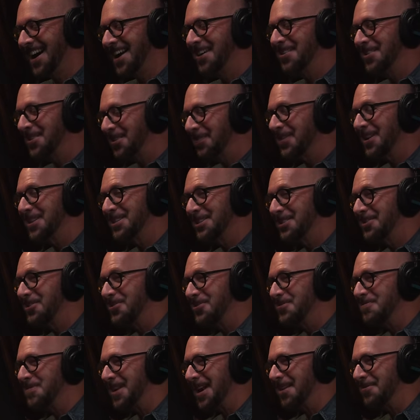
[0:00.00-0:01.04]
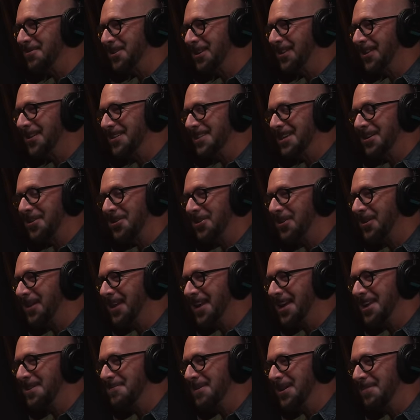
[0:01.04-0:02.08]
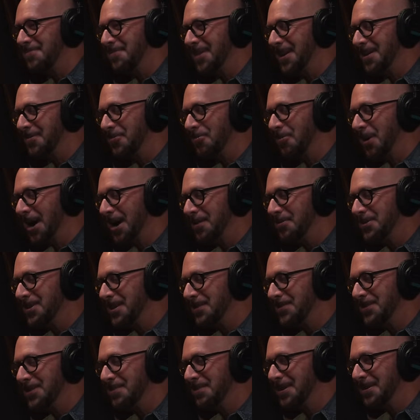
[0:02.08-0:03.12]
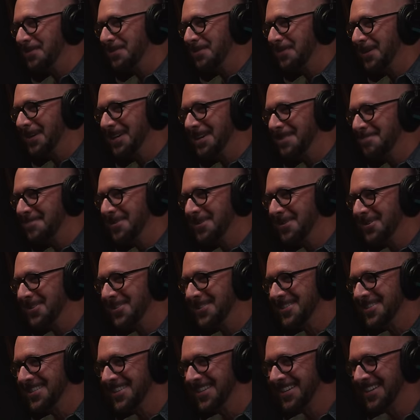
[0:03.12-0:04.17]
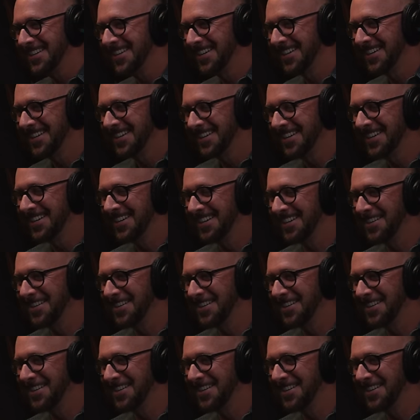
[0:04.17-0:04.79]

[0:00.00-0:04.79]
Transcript: I don't know if that's true, but I realized they all had them. I'm like, why would you have so many fucking birds? Interesting.